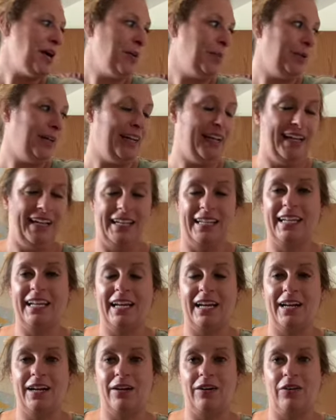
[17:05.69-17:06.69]
But
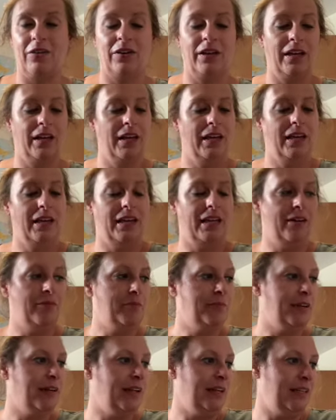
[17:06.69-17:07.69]
anyhow, it
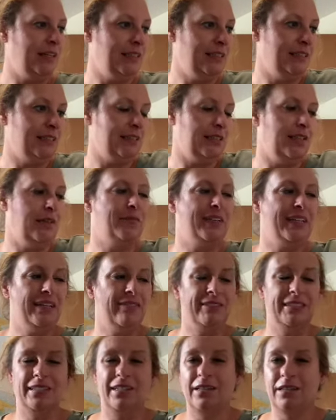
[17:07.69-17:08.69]
was
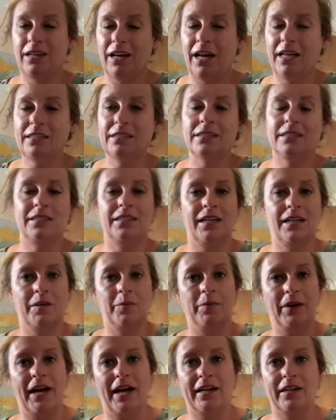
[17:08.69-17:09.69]
a lot to lug
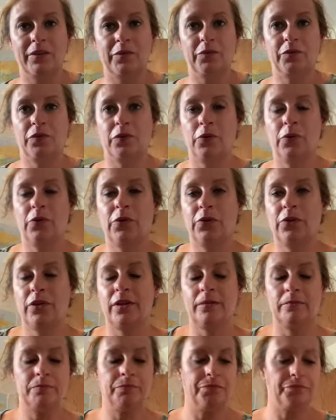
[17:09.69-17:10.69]
back and forth,
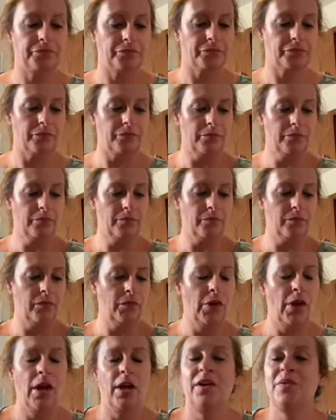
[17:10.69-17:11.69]

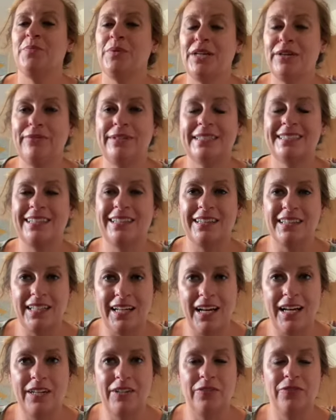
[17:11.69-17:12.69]
but it was a
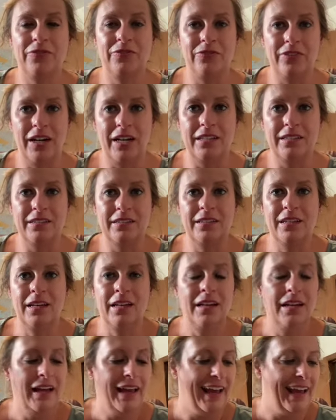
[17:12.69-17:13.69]
lot of fun.
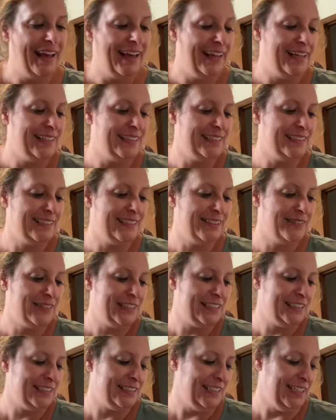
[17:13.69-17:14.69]
And it
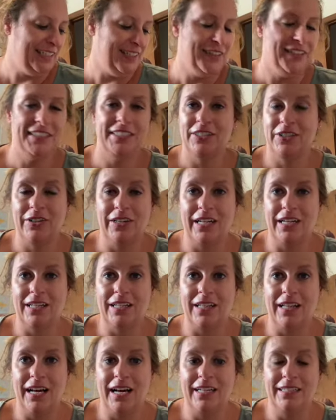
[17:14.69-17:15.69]
was a great
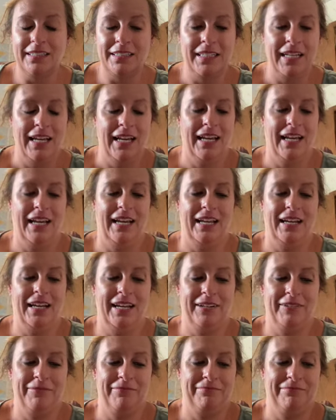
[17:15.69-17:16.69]
class. And
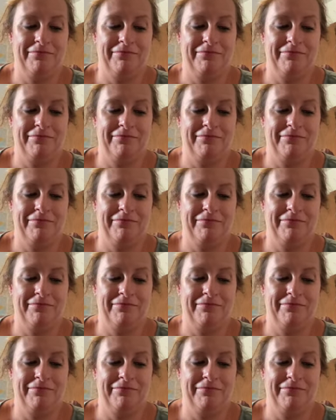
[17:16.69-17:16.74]
I